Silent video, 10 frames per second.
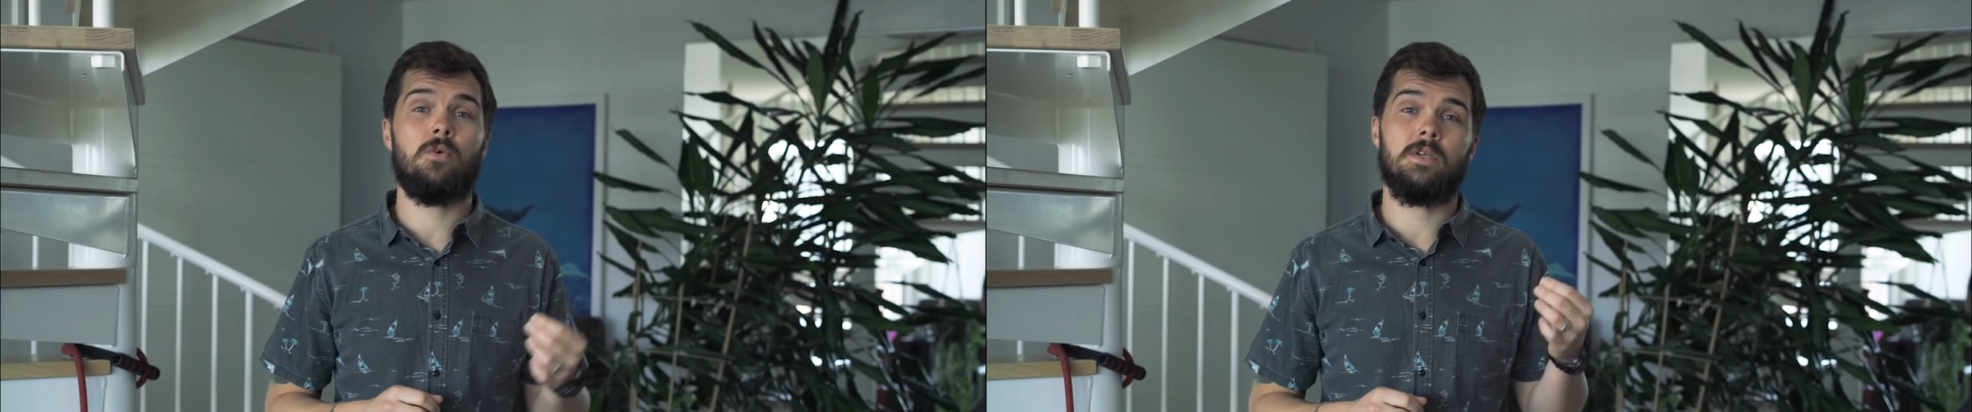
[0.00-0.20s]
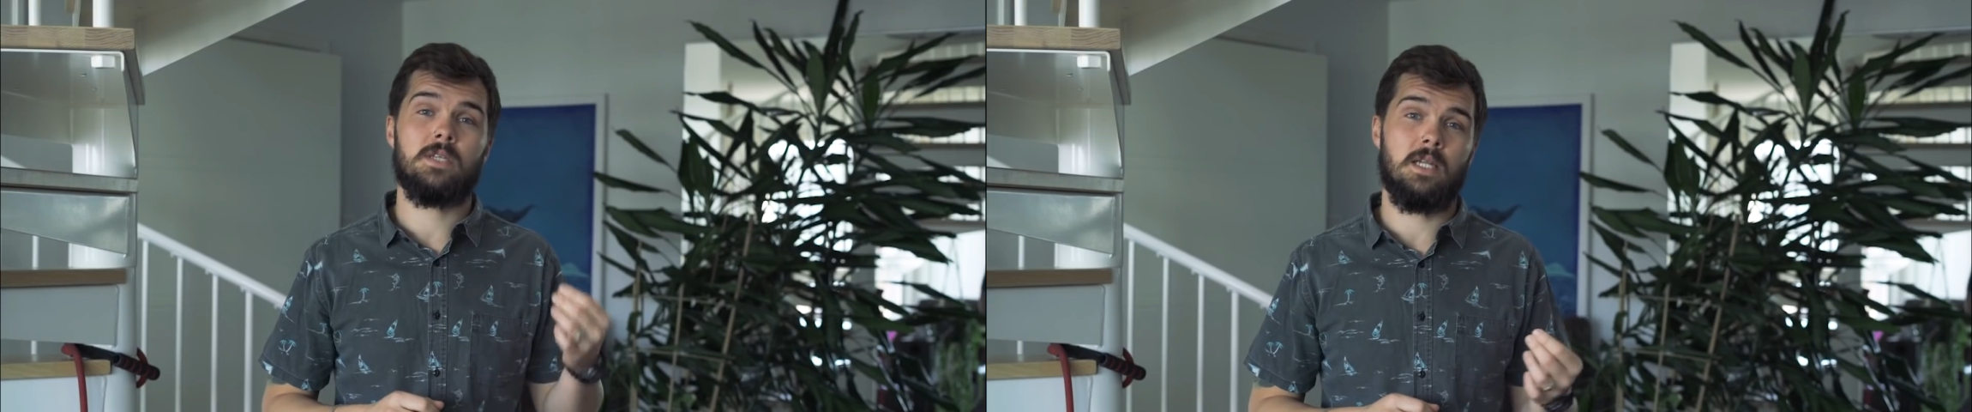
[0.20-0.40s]
or
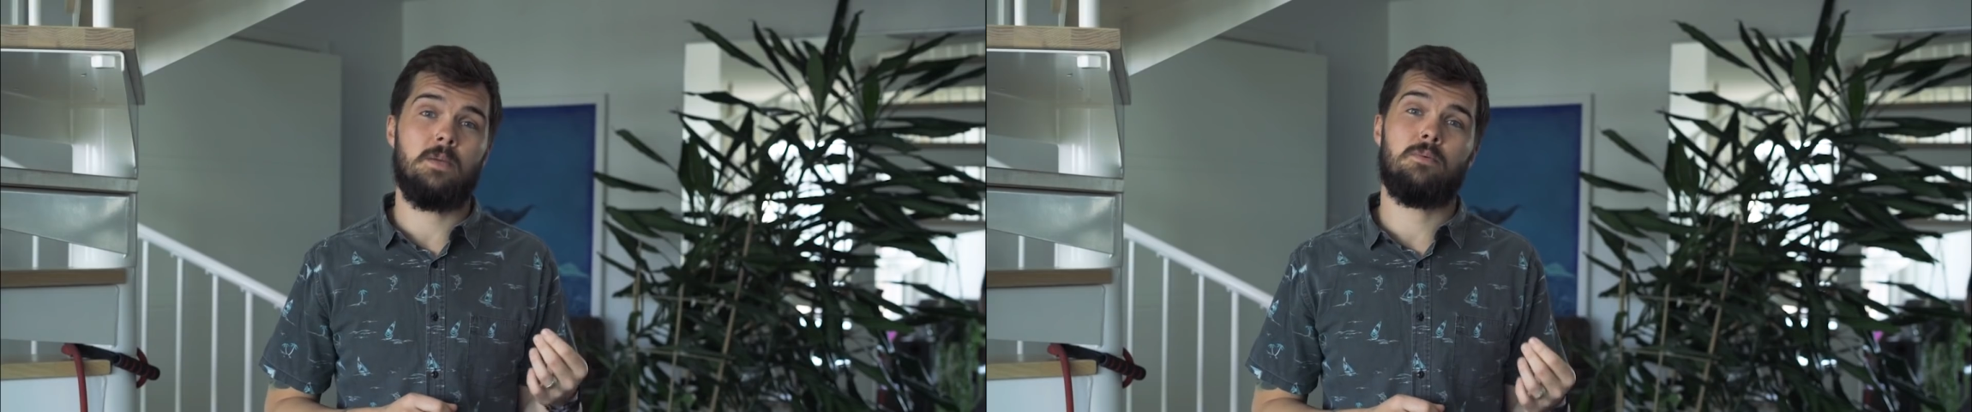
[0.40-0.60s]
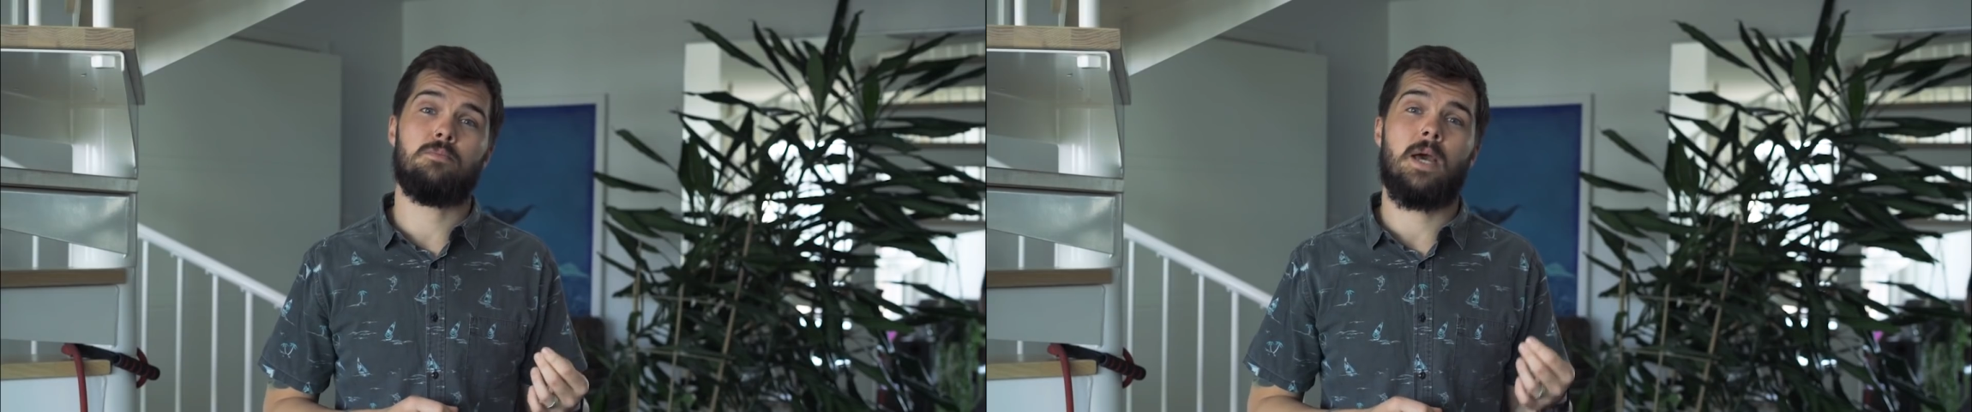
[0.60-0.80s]
the
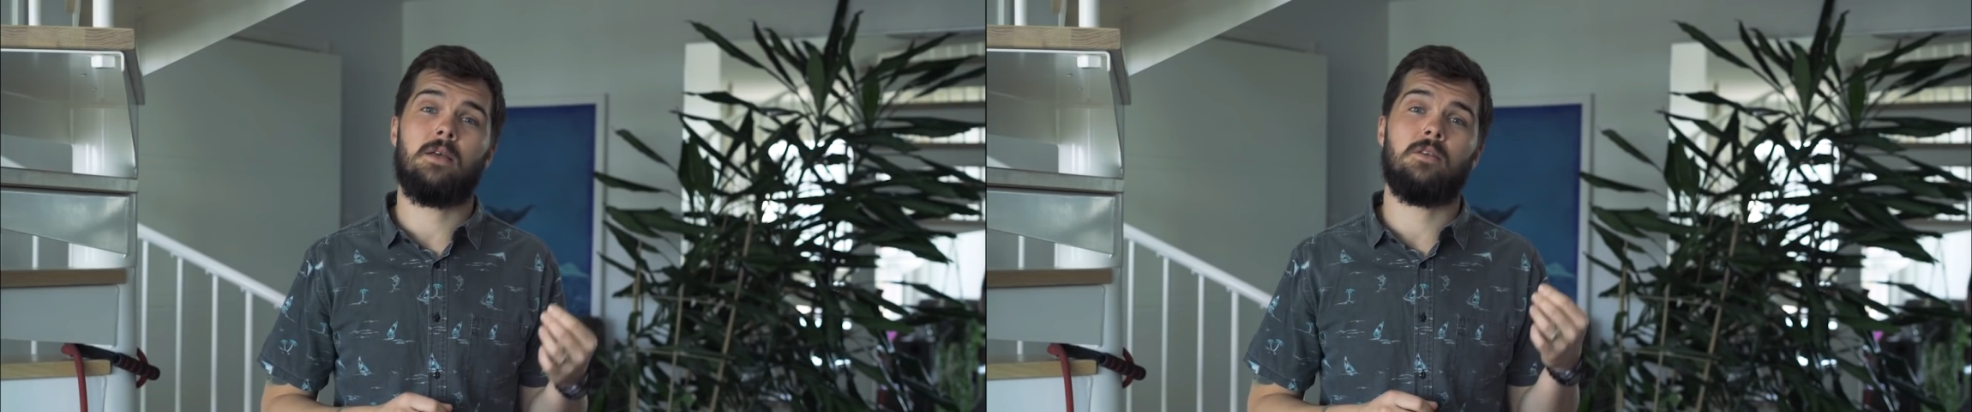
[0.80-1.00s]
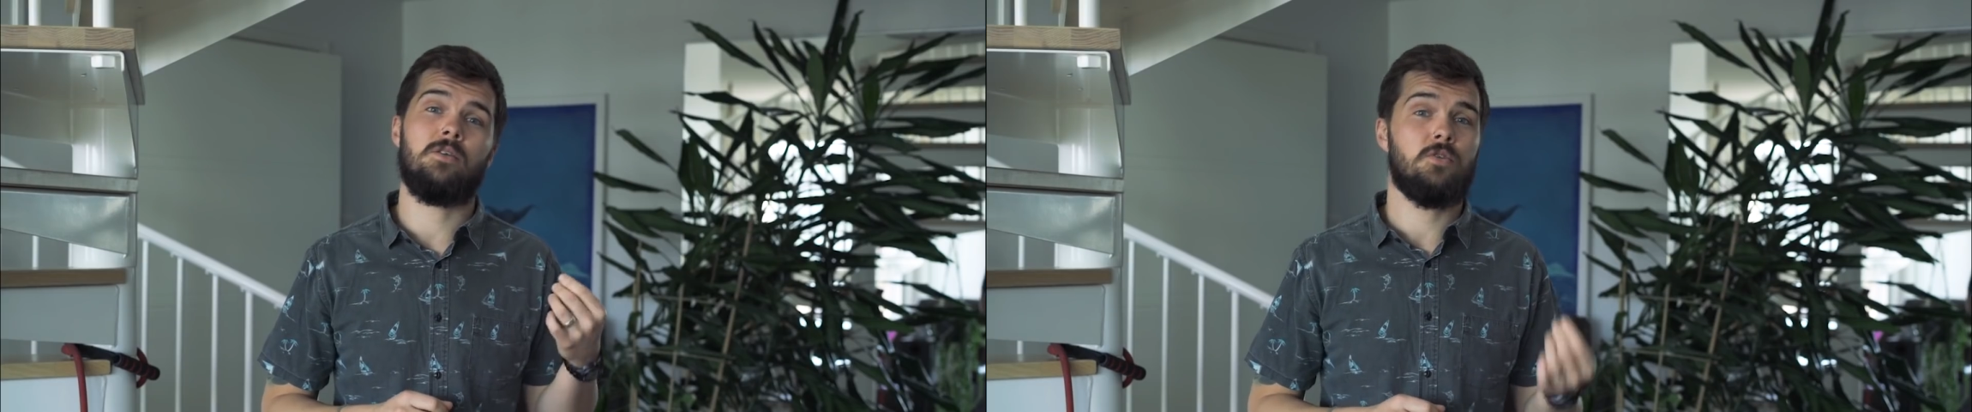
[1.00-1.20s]
sleeping
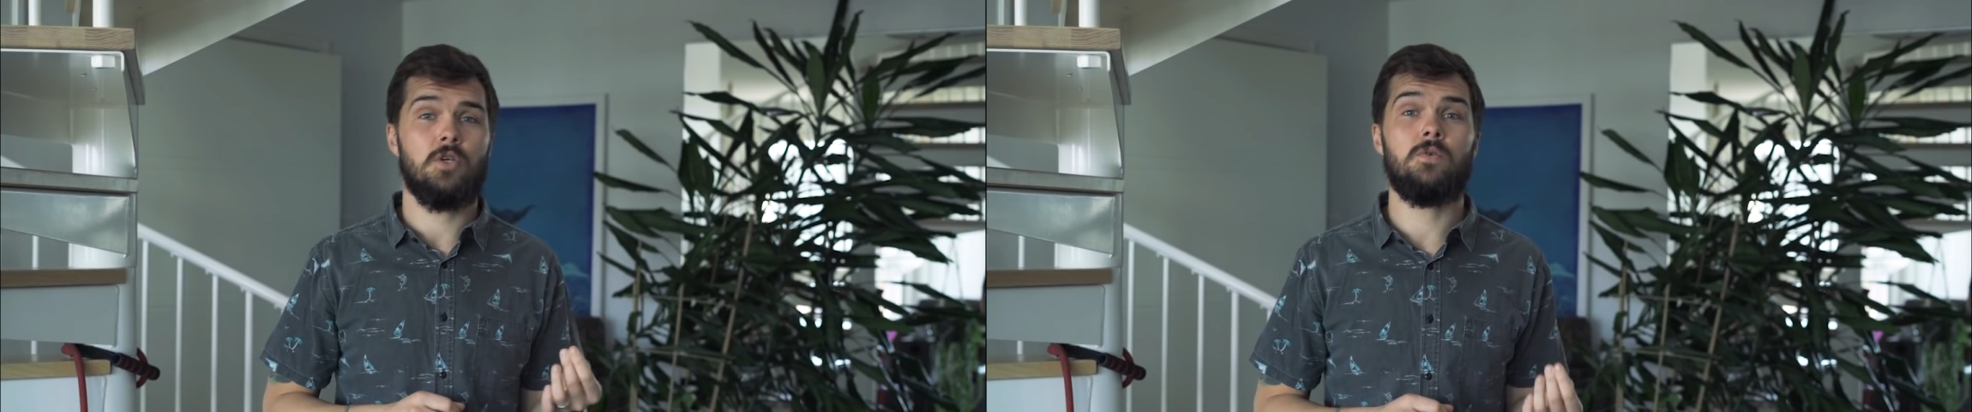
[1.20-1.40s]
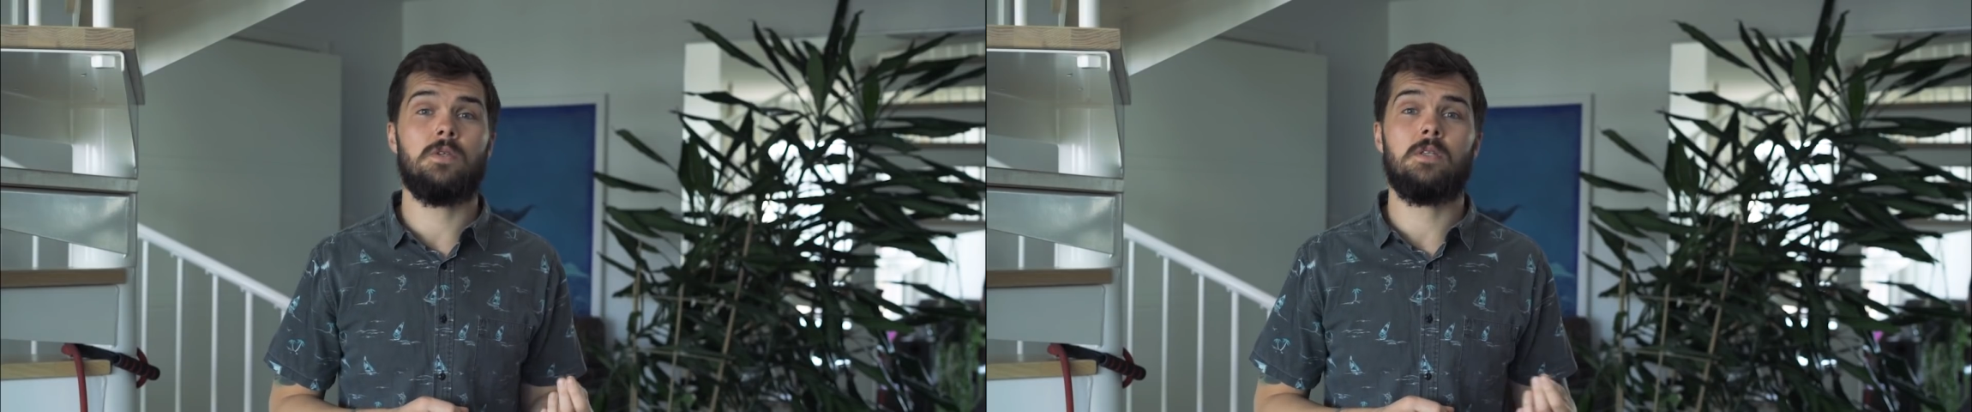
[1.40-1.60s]
bag that you choose